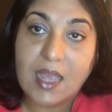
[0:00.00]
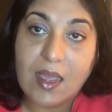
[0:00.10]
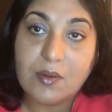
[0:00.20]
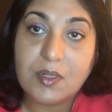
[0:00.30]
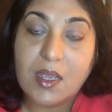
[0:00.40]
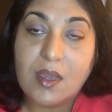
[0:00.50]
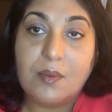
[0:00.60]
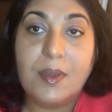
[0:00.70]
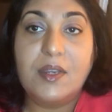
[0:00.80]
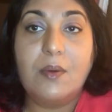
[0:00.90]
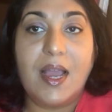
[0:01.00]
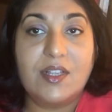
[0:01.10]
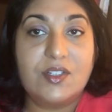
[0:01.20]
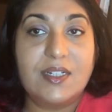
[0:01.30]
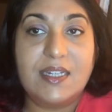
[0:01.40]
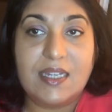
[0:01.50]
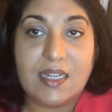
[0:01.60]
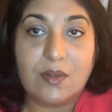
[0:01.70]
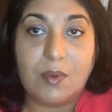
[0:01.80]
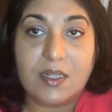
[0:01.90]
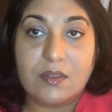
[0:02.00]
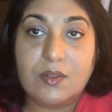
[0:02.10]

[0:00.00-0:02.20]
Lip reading: out when you actually need one.